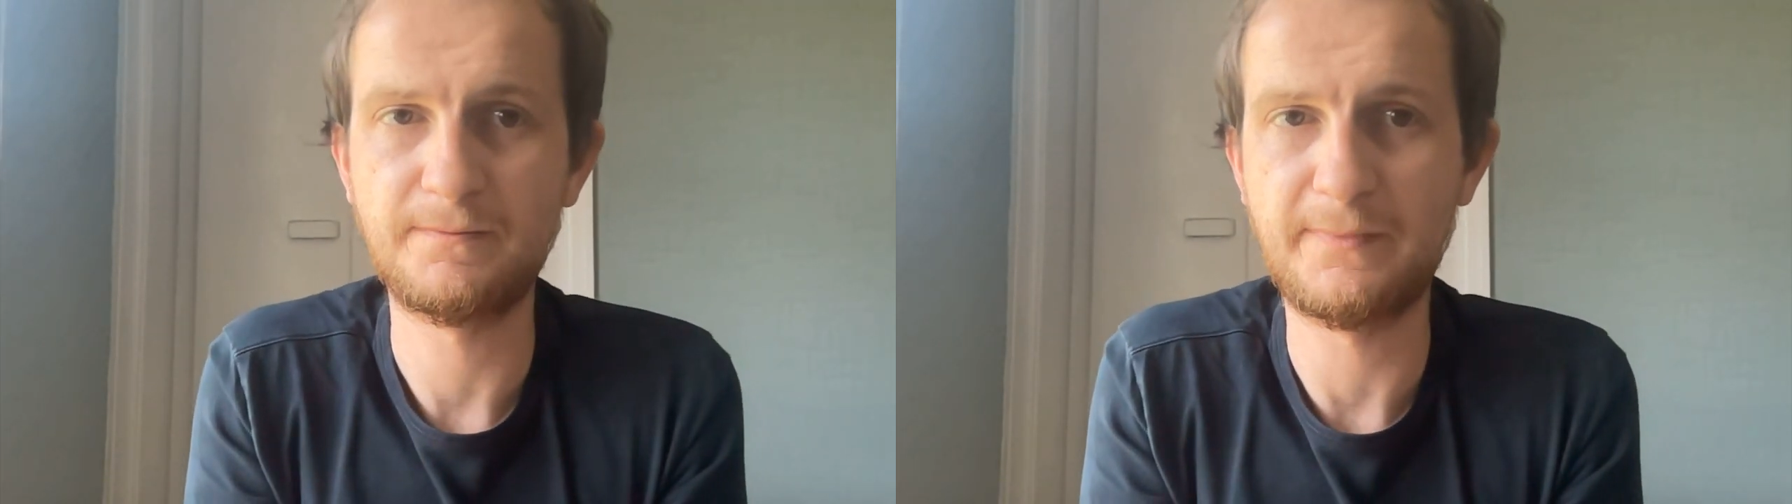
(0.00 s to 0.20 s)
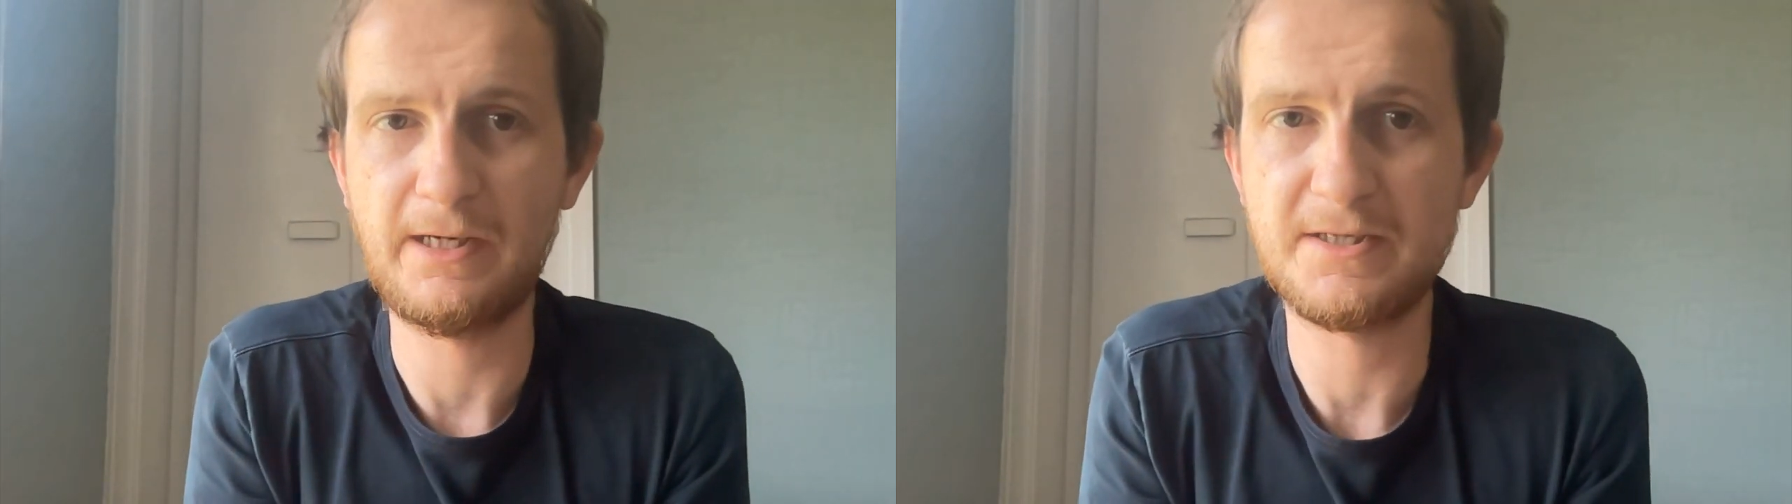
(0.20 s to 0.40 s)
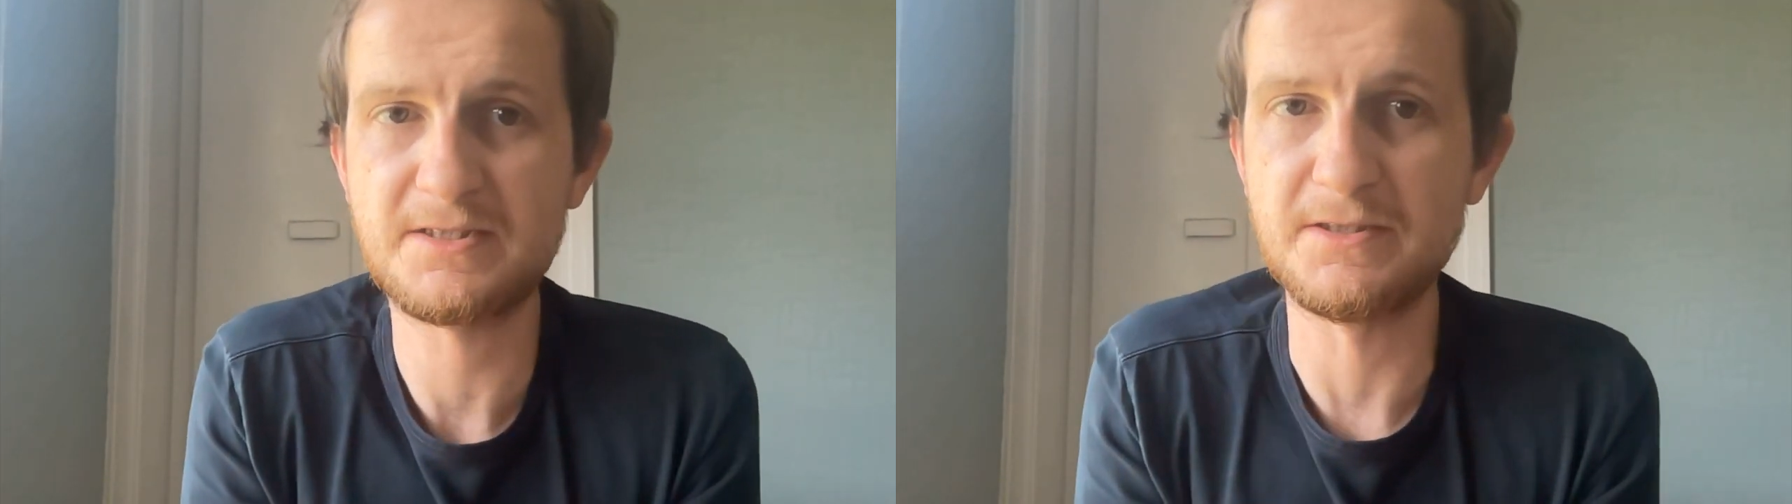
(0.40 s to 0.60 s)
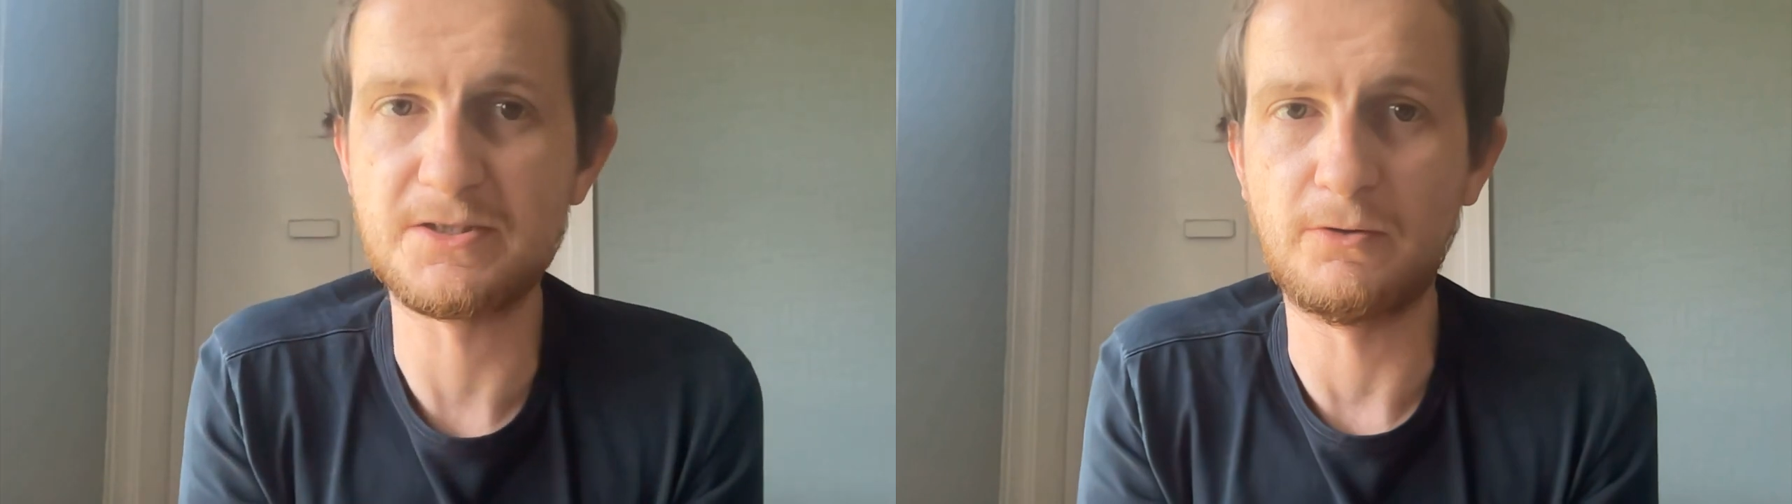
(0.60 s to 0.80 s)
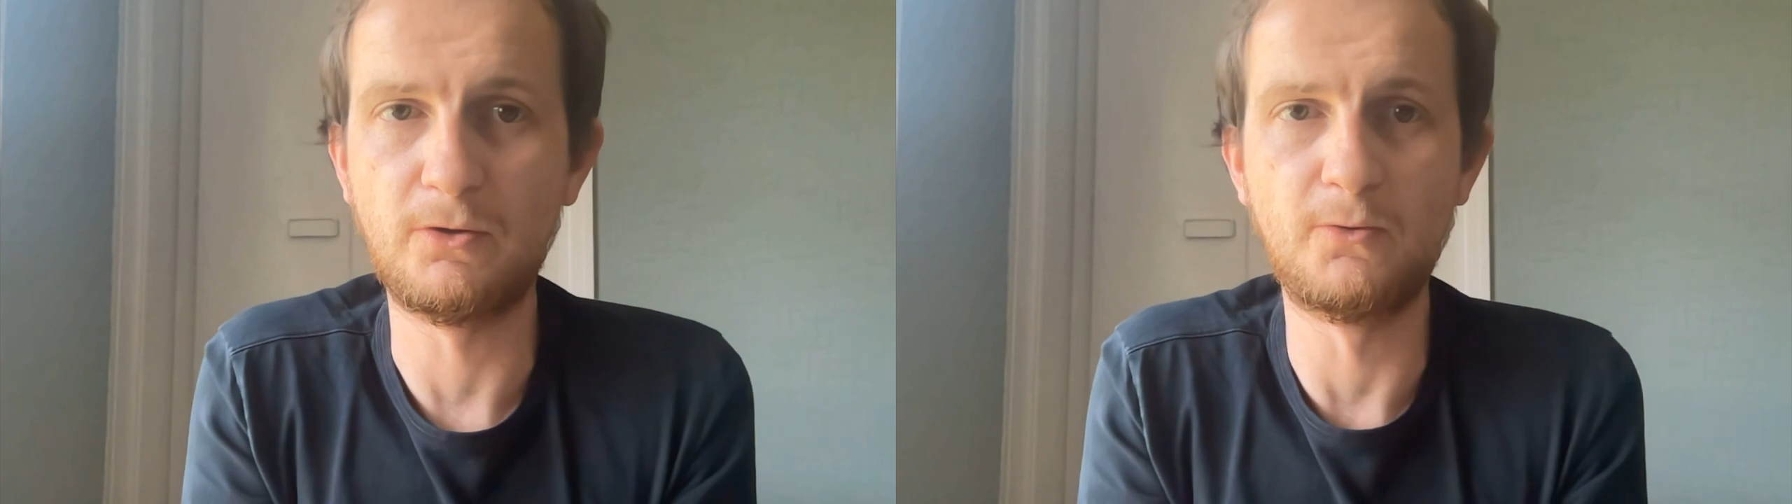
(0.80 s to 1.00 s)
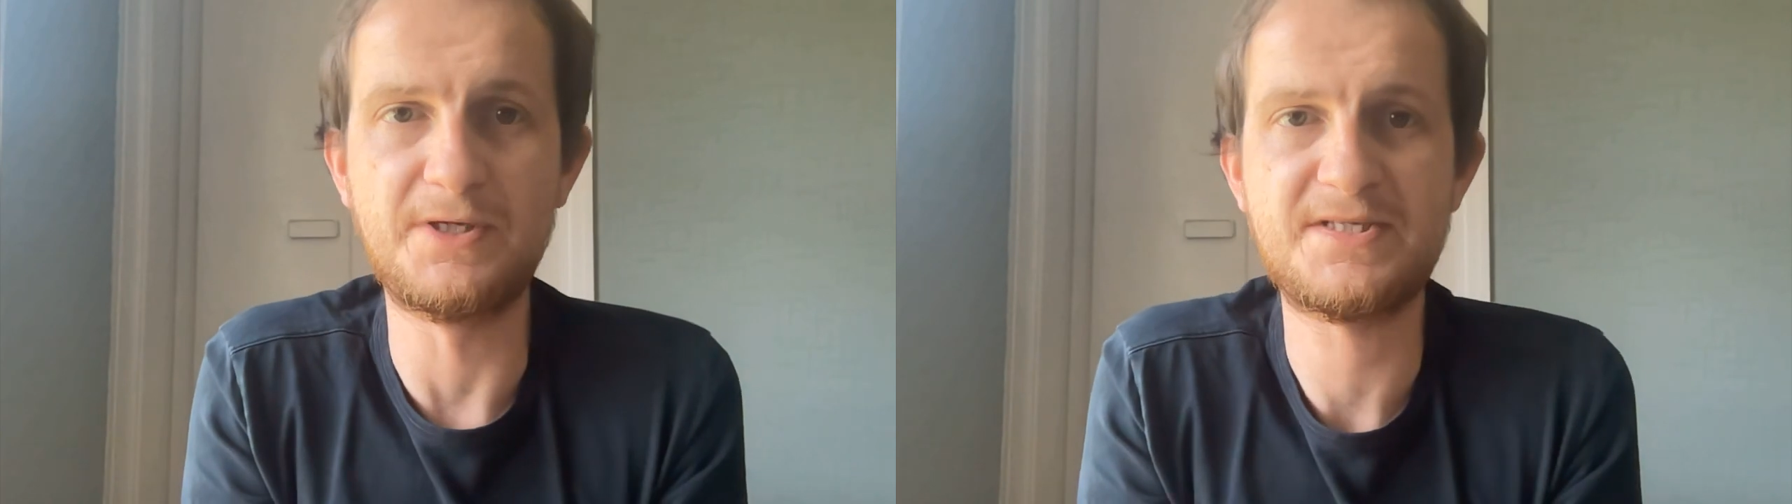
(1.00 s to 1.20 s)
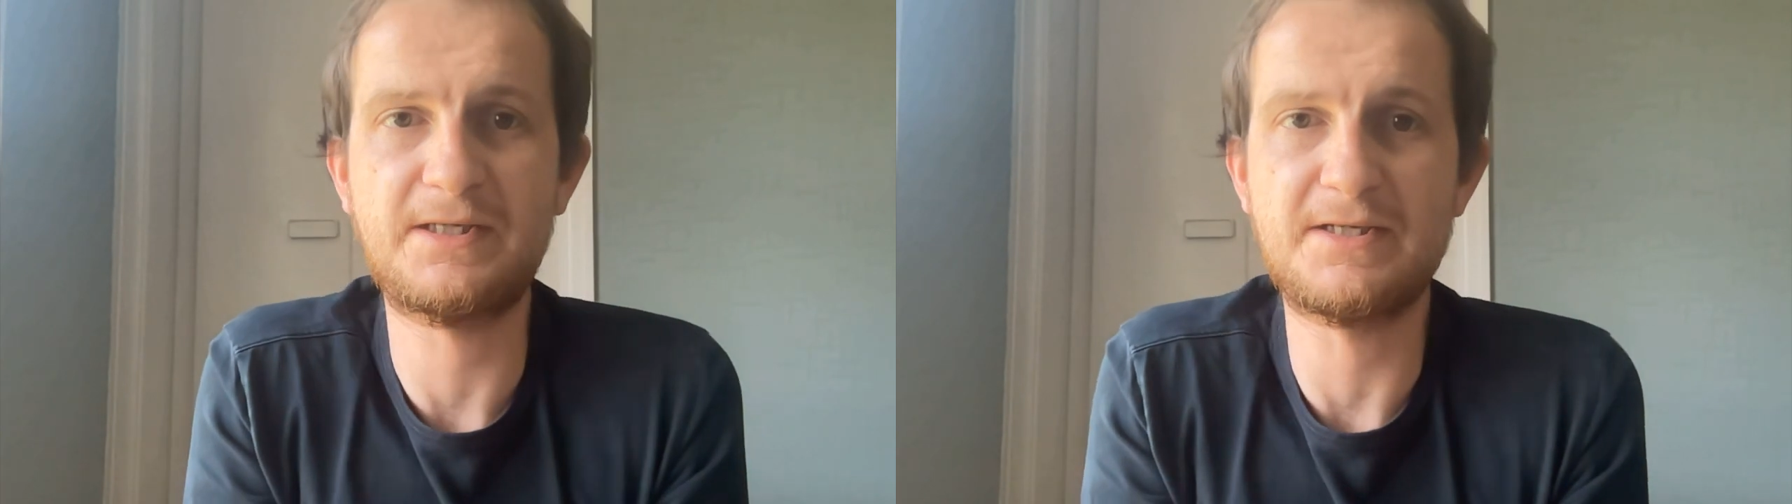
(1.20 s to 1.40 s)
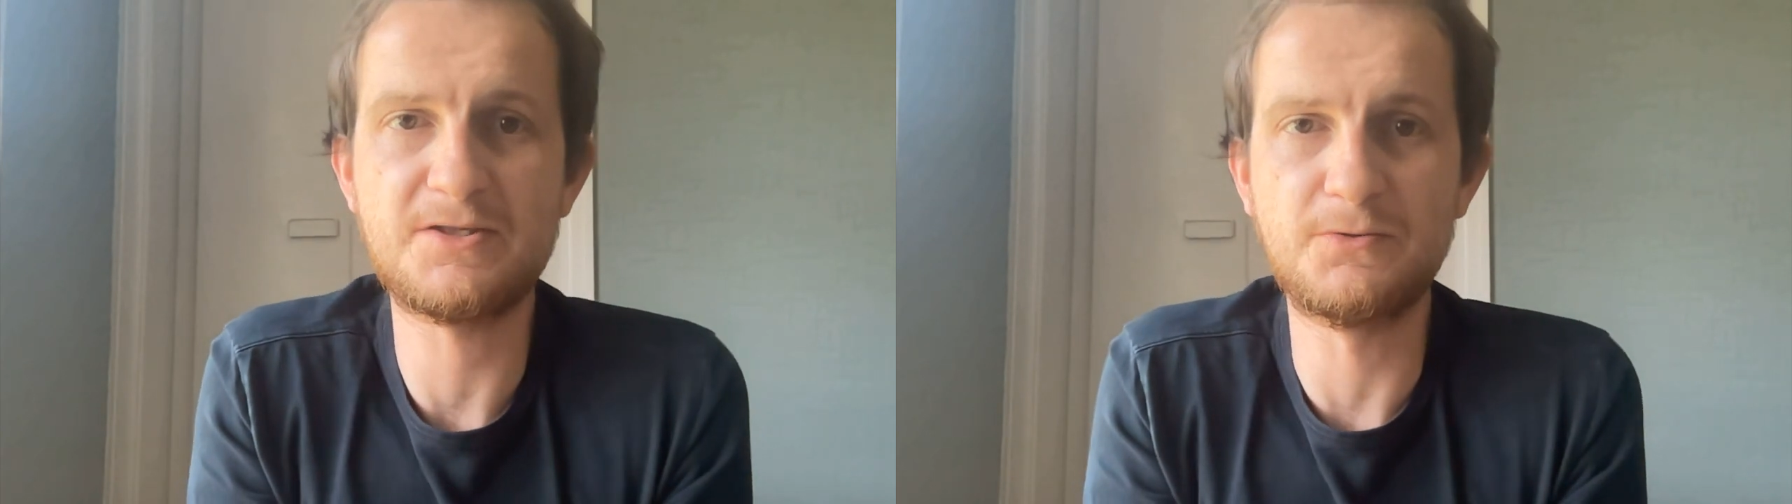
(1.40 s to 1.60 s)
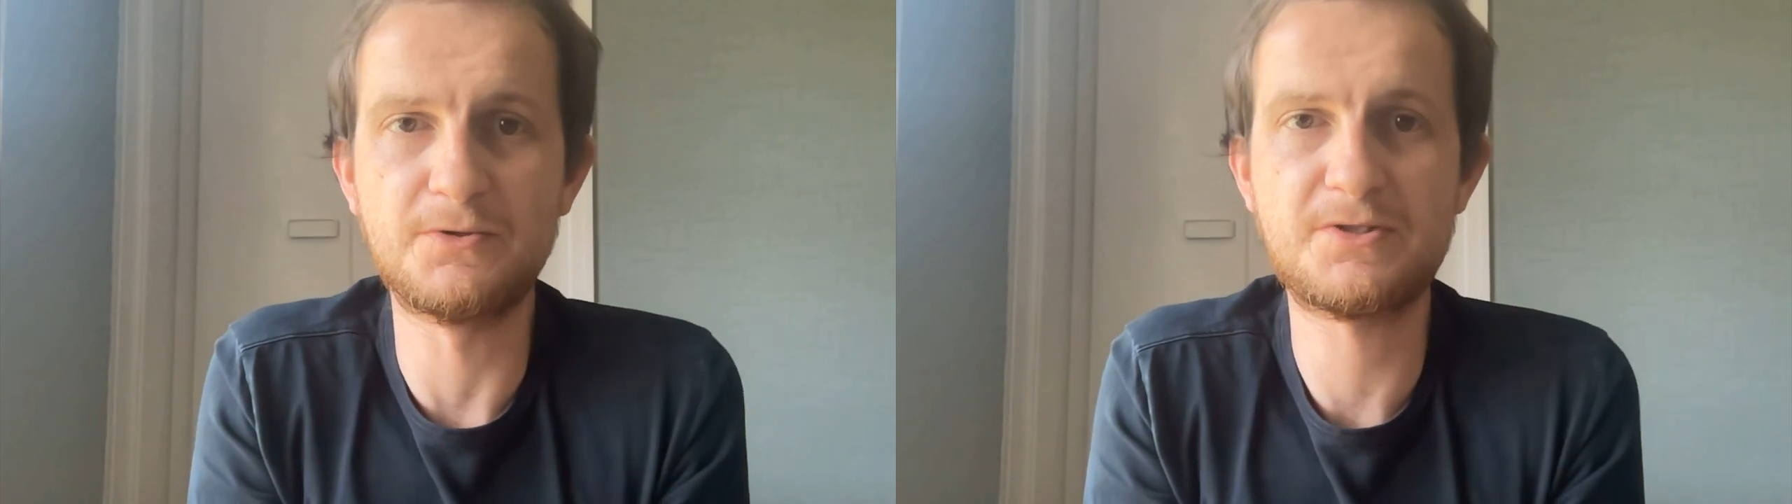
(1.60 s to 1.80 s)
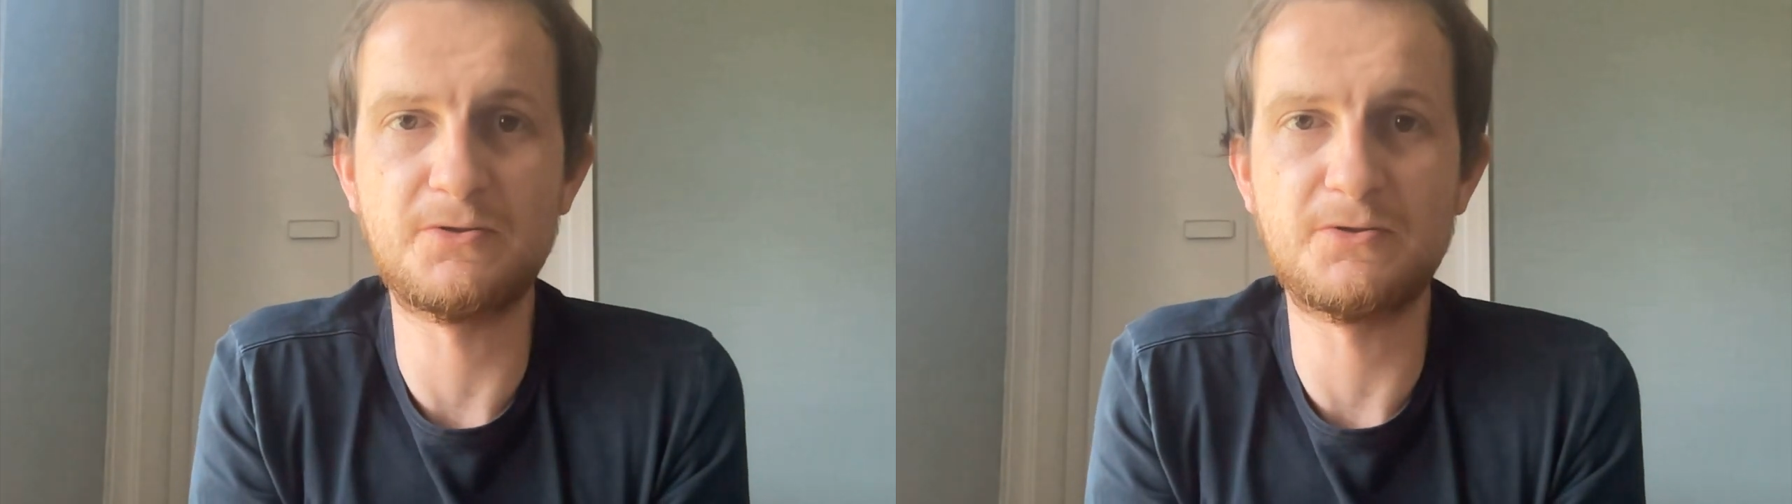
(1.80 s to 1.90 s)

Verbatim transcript: but articles don't always cite a source